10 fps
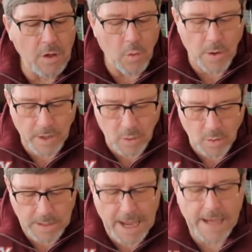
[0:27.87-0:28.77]
going
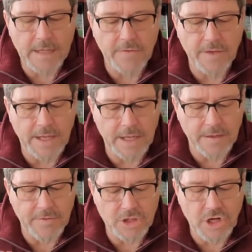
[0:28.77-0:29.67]
on kind of to the end
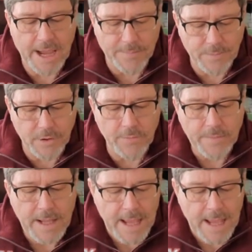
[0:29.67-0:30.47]
of the chapter.